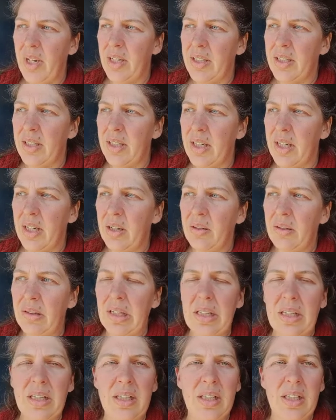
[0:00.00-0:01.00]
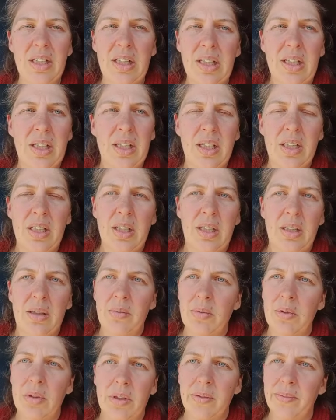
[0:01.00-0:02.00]
I don't know,
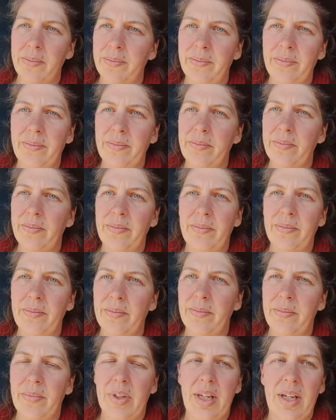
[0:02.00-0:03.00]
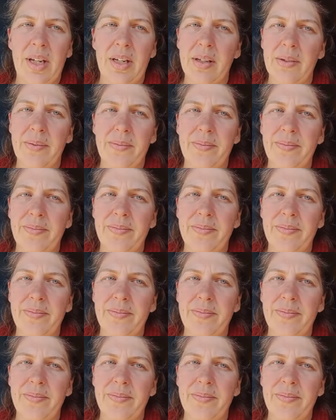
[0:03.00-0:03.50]
but yeah,